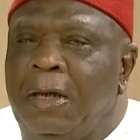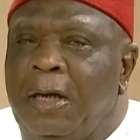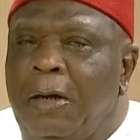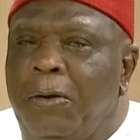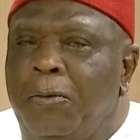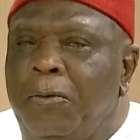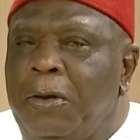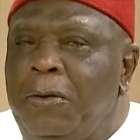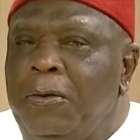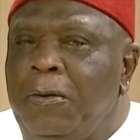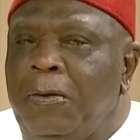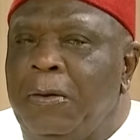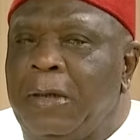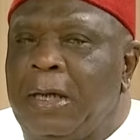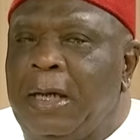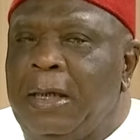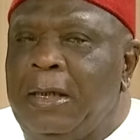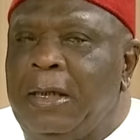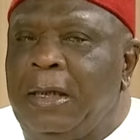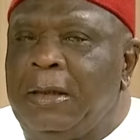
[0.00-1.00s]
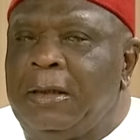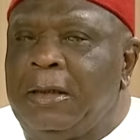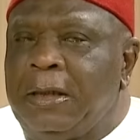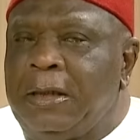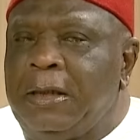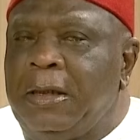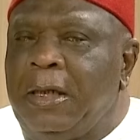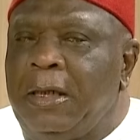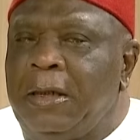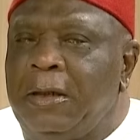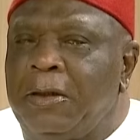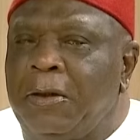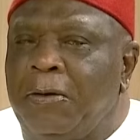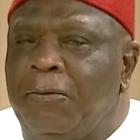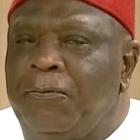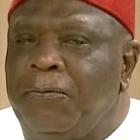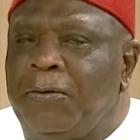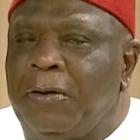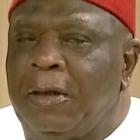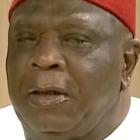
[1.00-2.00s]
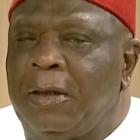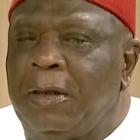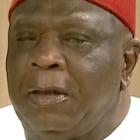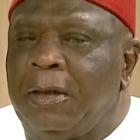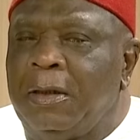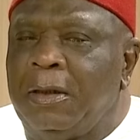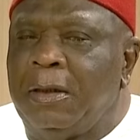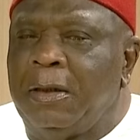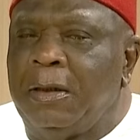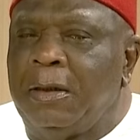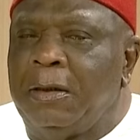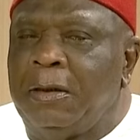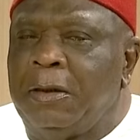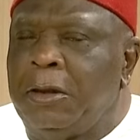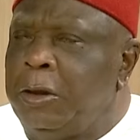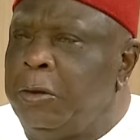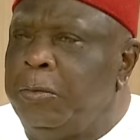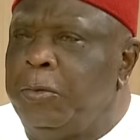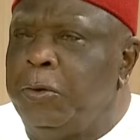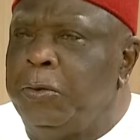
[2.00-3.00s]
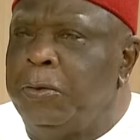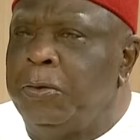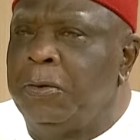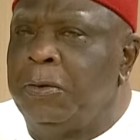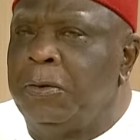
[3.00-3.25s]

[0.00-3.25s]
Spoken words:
And when you look at the antecedents of Tinubu